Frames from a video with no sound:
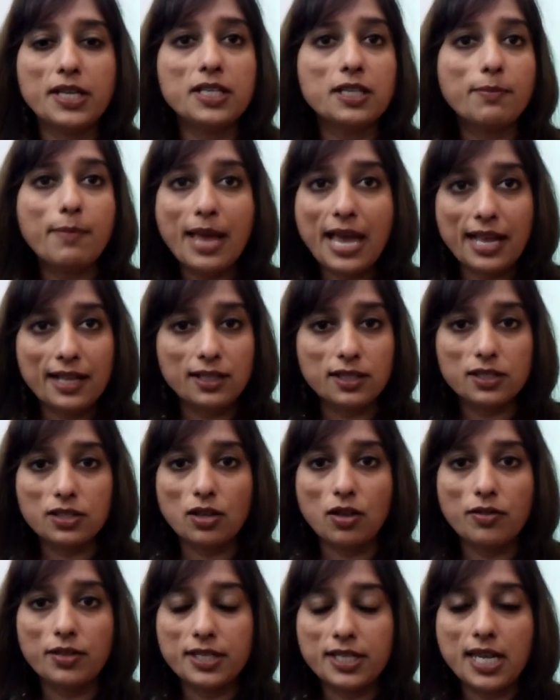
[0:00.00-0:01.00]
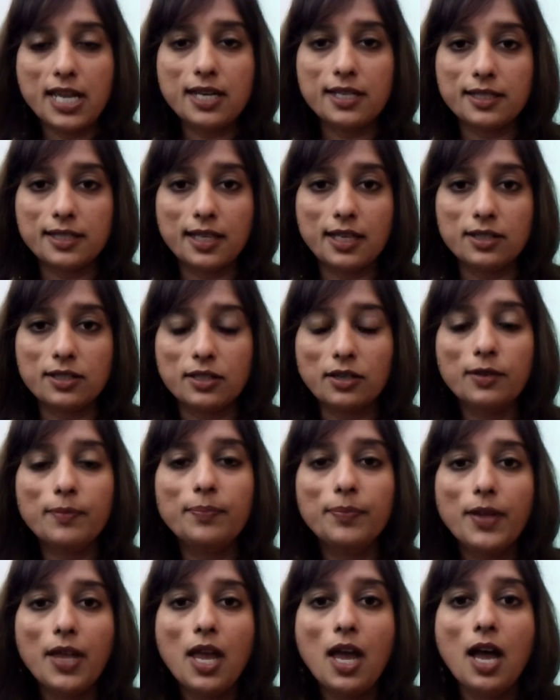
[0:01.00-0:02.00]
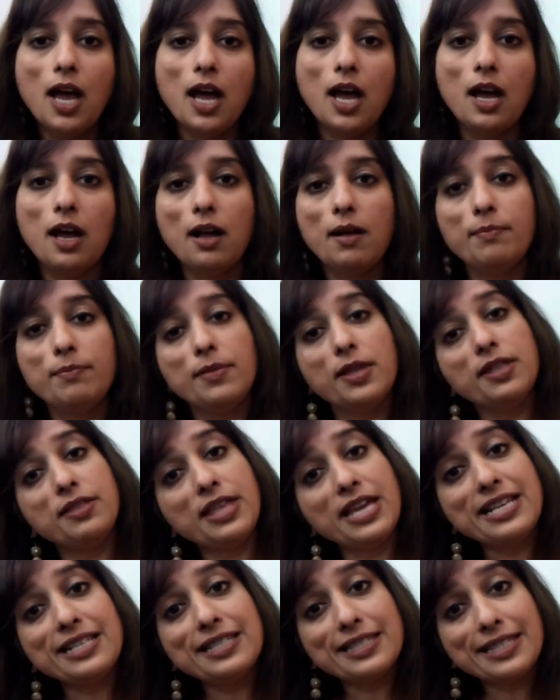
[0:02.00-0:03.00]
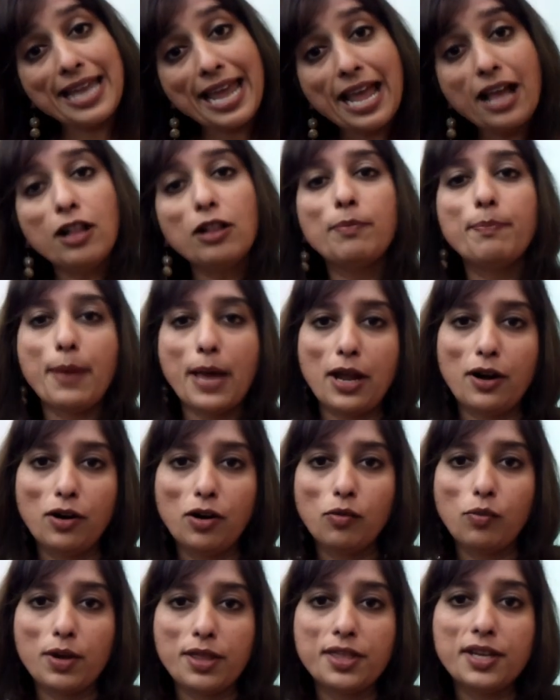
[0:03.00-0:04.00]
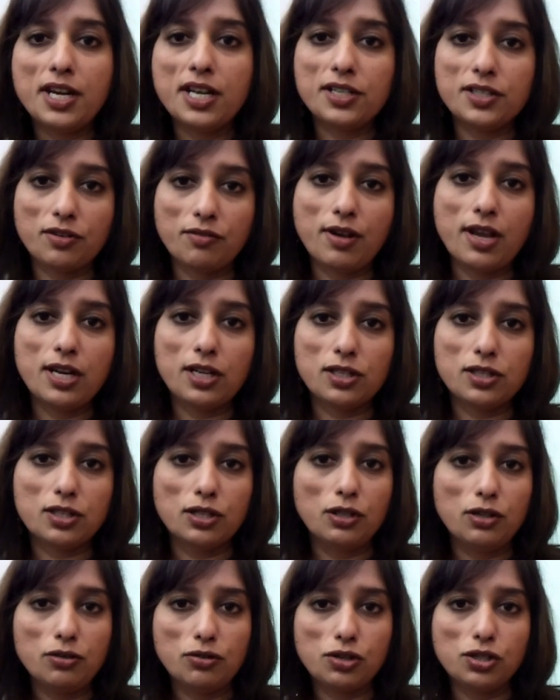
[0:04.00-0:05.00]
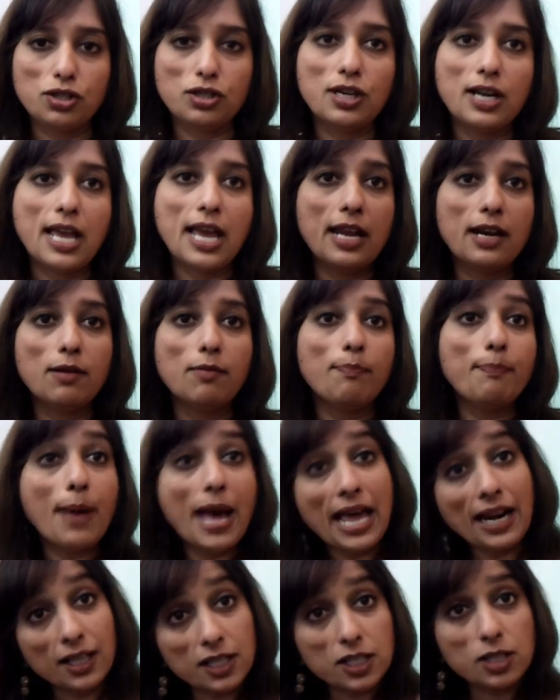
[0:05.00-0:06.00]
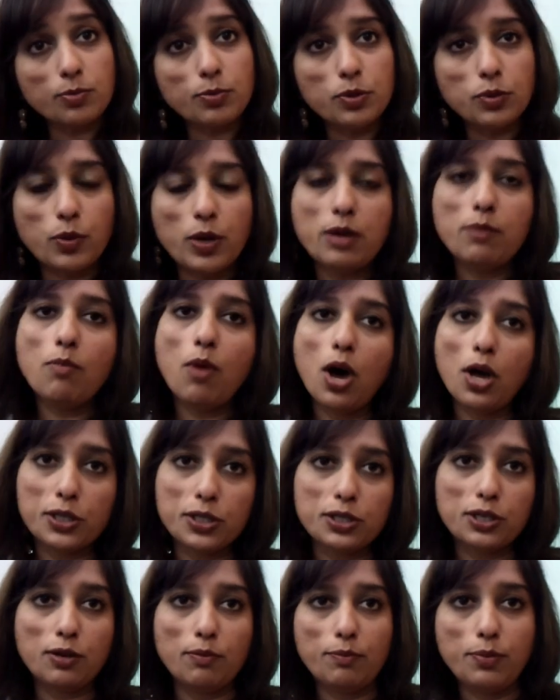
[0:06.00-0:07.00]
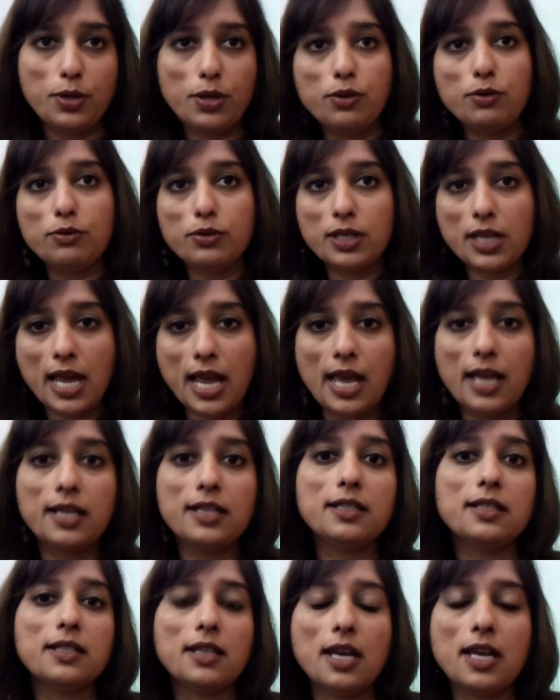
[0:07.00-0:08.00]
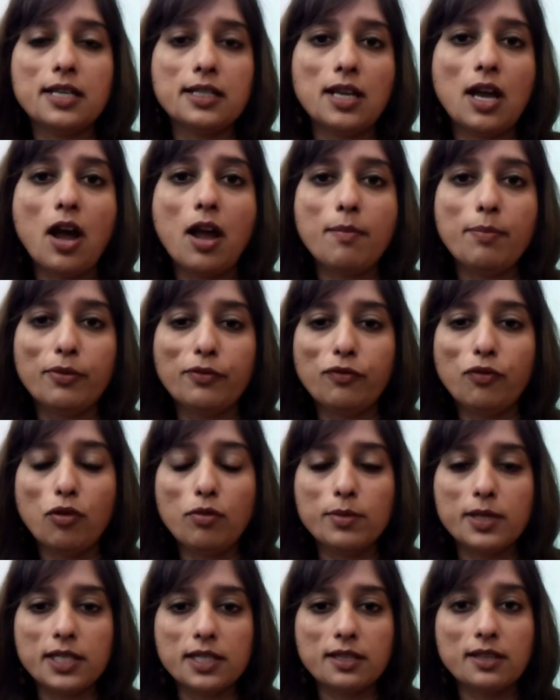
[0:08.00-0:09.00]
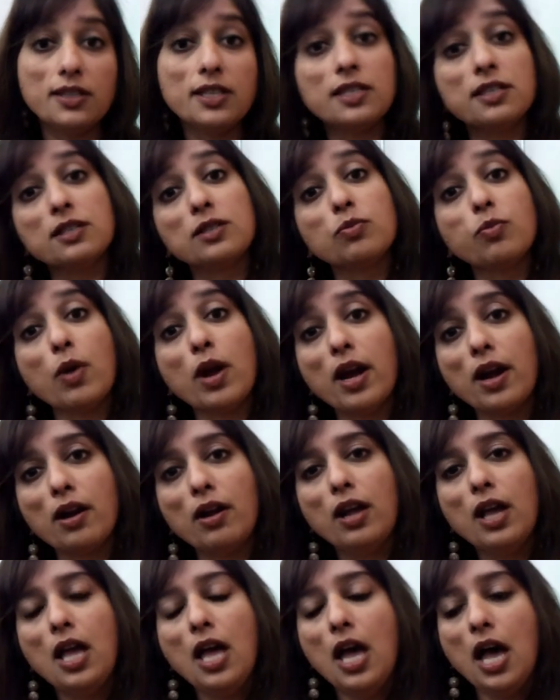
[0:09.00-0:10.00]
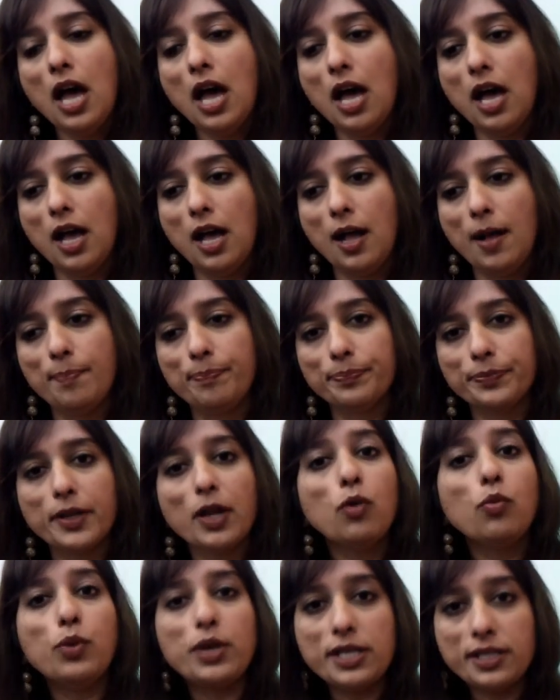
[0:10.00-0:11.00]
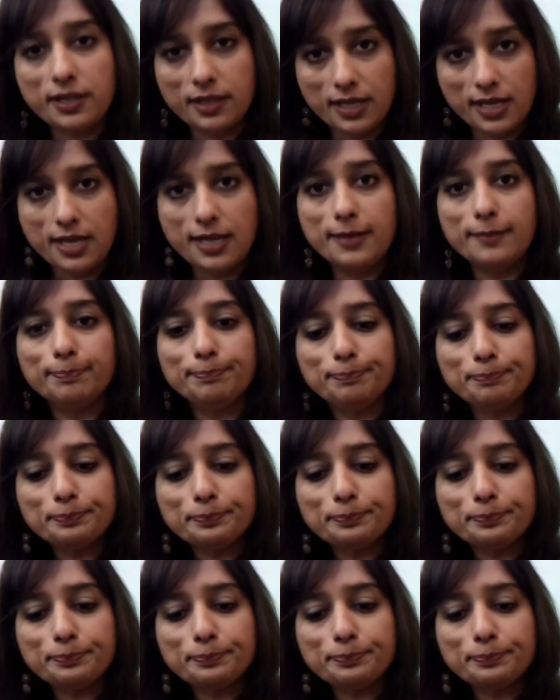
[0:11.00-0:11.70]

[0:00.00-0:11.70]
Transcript: demands on the data center. They scale better with an integrated solution and a balance between modest compute and high performance. And this is where we see